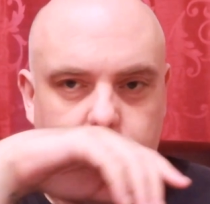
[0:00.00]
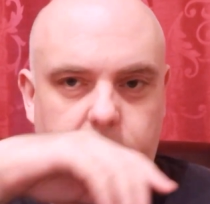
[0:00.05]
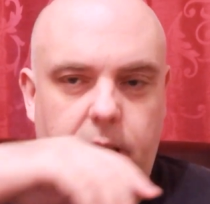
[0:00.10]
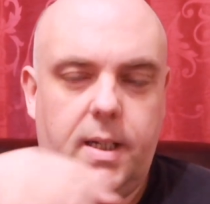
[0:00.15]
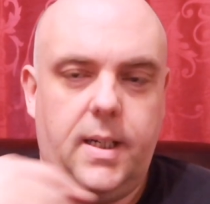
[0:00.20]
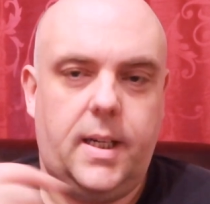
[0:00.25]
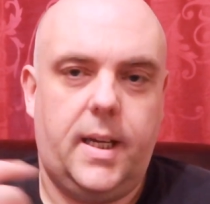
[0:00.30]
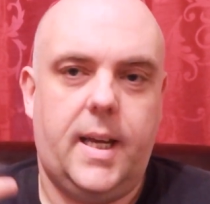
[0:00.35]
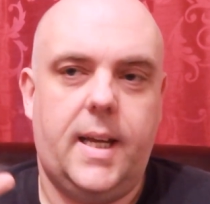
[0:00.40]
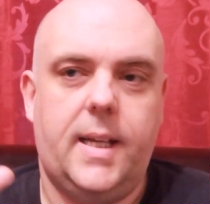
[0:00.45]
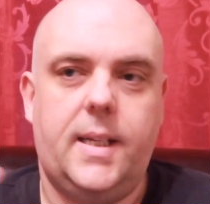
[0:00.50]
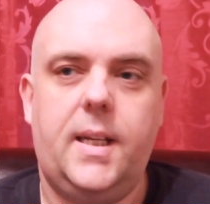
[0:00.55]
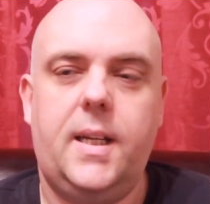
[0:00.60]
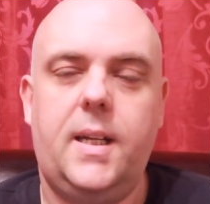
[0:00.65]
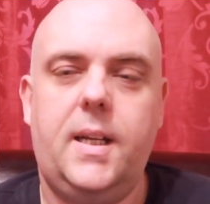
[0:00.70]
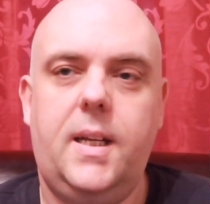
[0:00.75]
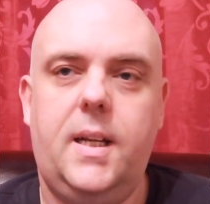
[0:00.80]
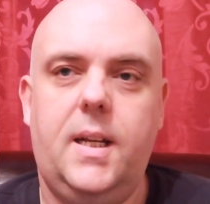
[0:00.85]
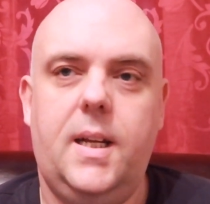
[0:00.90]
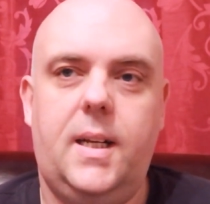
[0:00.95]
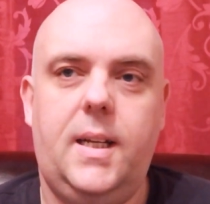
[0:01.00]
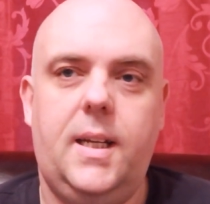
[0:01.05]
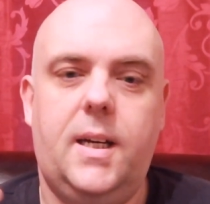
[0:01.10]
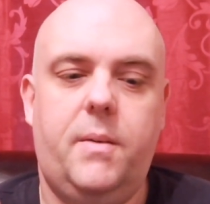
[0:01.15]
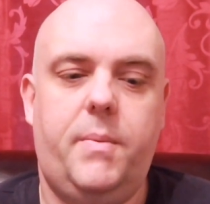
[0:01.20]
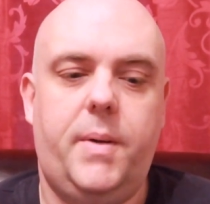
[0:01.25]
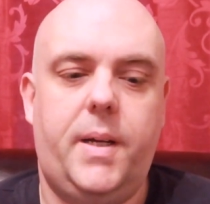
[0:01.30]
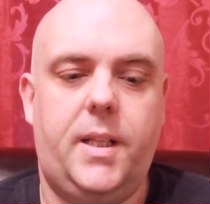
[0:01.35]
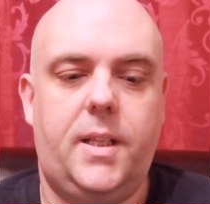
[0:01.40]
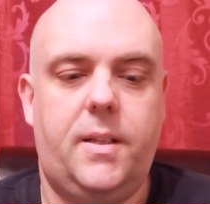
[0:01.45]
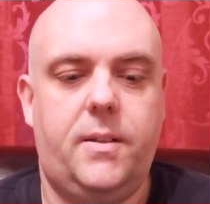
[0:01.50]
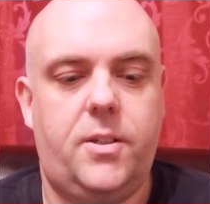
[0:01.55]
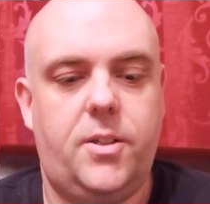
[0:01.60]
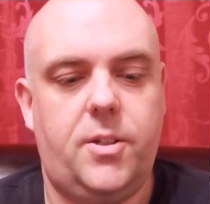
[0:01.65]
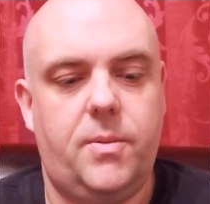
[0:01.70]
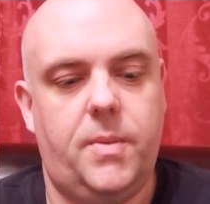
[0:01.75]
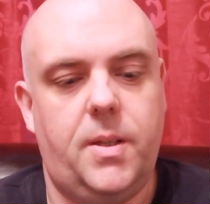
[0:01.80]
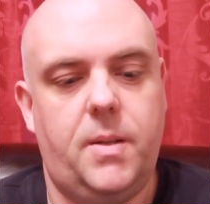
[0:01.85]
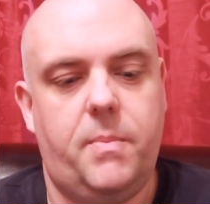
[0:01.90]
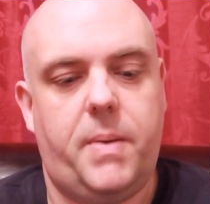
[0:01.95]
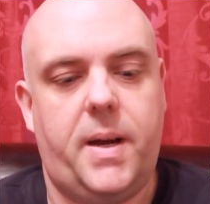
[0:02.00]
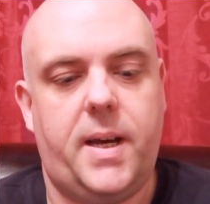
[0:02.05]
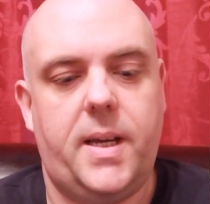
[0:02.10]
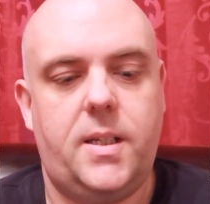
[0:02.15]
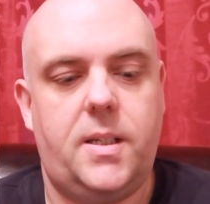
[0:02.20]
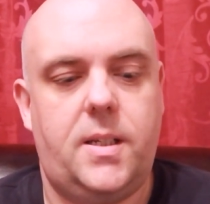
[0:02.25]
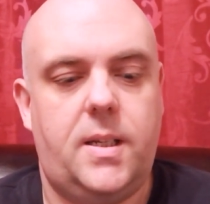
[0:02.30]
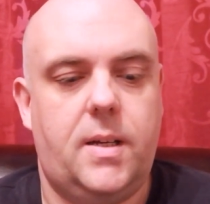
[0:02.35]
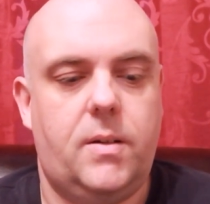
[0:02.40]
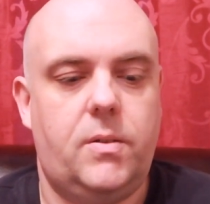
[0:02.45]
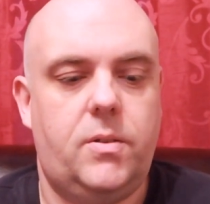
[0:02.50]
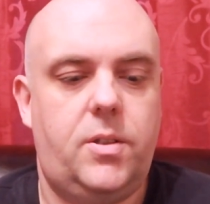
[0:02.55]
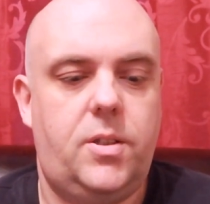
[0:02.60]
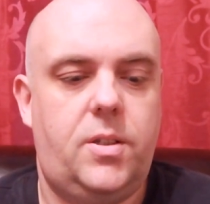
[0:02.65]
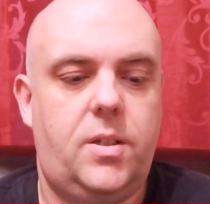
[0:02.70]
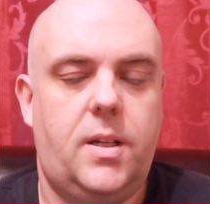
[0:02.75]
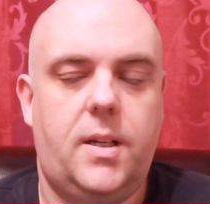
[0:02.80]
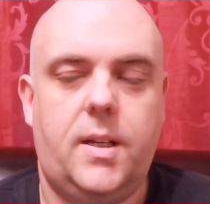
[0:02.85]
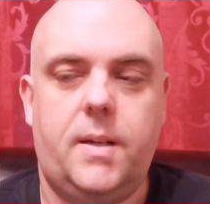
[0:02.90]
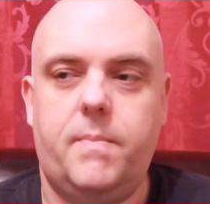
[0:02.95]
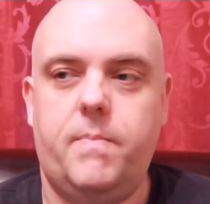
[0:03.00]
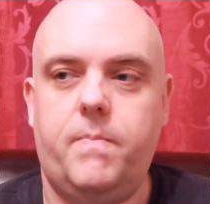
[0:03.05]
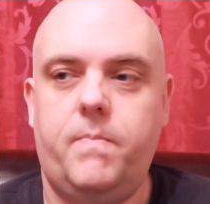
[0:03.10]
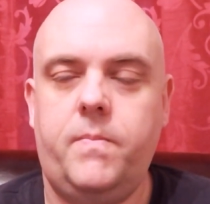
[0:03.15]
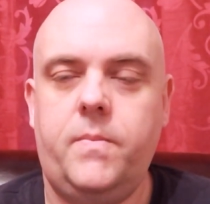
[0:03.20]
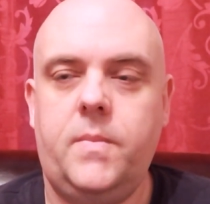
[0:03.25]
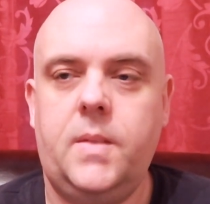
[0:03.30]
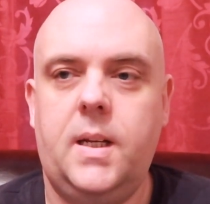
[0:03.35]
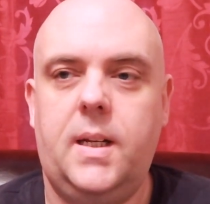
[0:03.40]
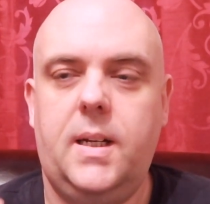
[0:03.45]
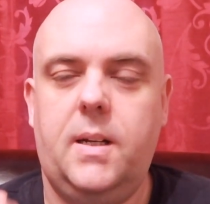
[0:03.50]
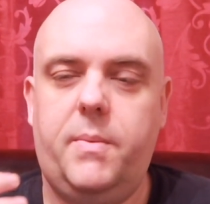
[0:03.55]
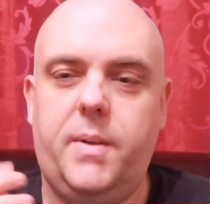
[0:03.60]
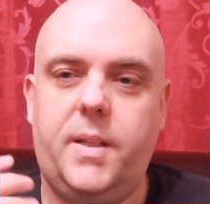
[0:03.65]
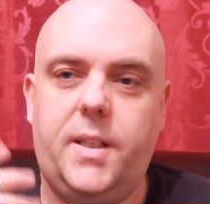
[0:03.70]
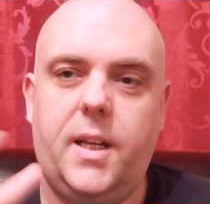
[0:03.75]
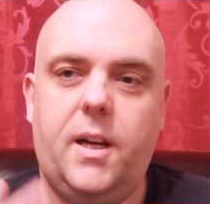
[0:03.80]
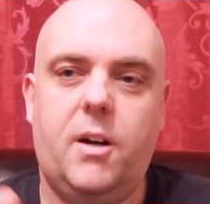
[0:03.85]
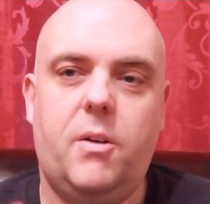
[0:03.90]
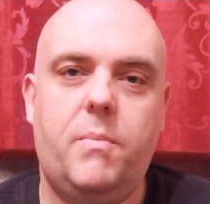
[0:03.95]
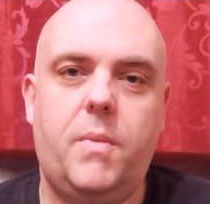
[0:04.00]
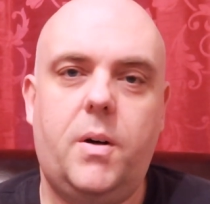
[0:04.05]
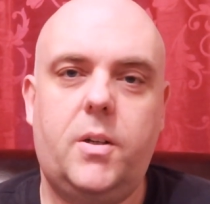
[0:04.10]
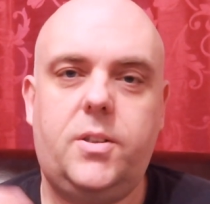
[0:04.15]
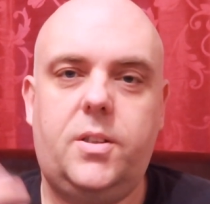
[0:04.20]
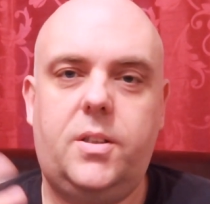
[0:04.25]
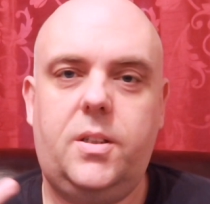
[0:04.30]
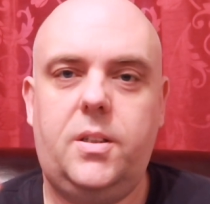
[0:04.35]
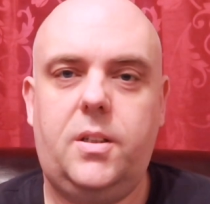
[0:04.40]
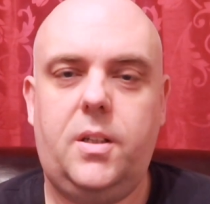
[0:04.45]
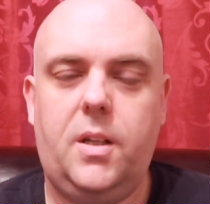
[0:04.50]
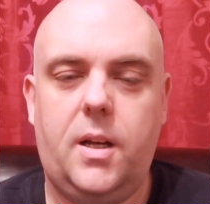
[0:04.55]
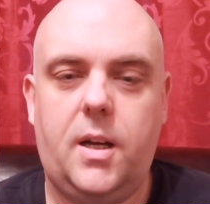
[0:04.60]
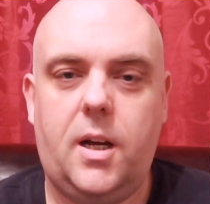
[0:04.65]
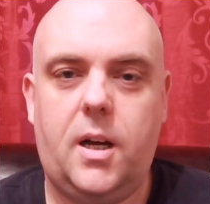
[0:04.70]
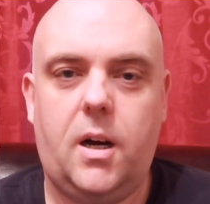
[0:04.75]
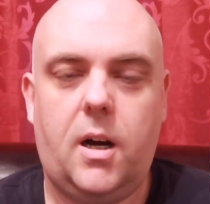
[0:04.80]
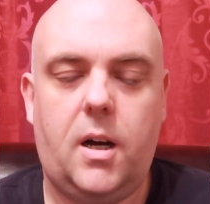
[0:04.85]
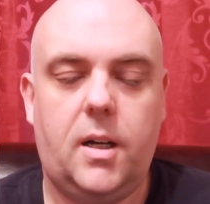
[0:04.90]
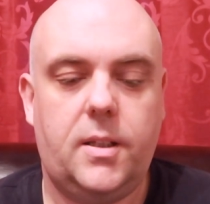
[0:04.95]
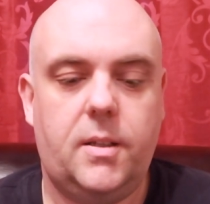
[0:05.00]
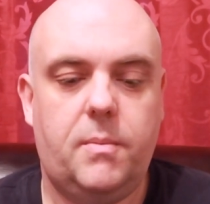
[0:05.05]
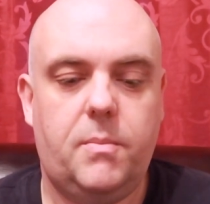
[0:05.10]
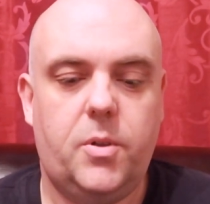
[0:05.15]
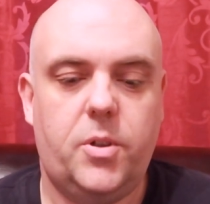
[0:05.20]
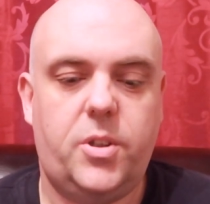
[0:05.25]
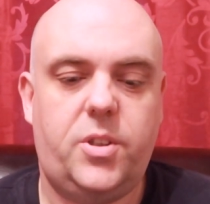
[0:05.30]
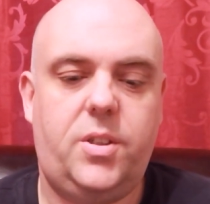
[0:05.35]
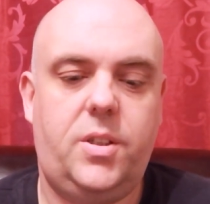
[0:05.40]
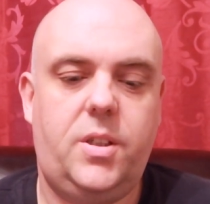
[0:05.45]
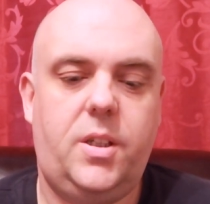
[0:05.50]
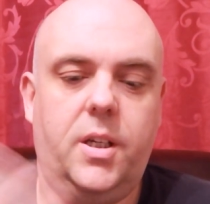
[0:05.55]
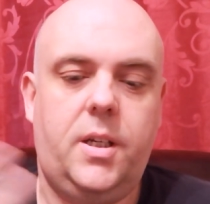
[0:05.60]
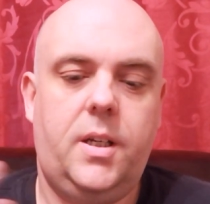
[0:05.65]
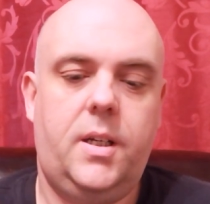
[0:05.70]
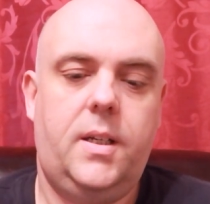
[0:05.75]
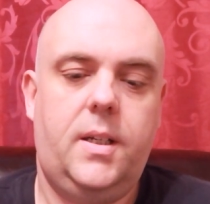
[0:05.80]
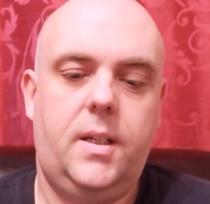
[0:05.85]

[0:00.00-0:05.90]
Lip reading: And again, a little bit of some of the base notes, a little bit of the oak musk and the musk,